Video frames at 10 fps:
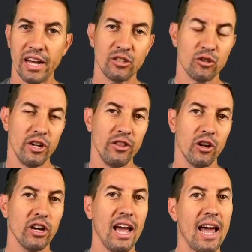screen, they're
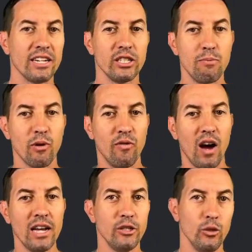going to actually
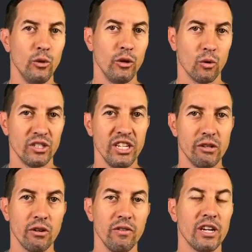provide you your
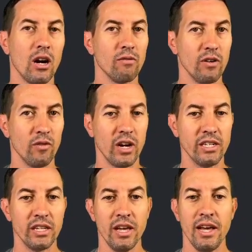secret recovery phrase.
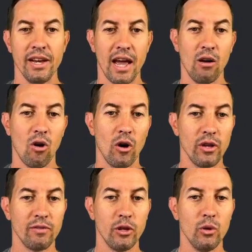Now, all you have
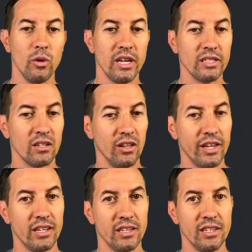to do is
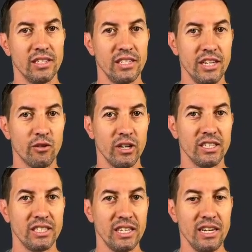click secret
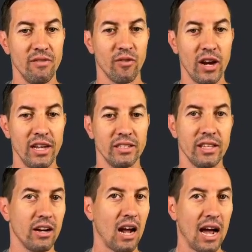seed phrase
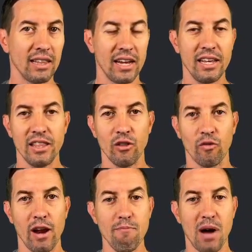there, highlighted in the
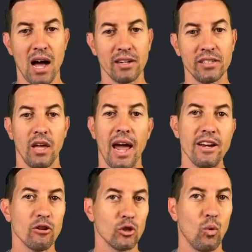red box, and
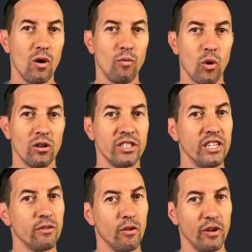your 12-word
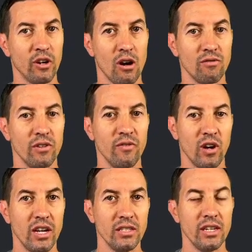secret recovery
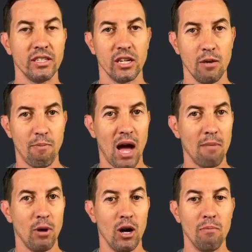phrase is going to pop
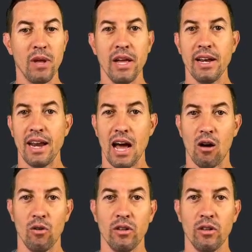up. Now,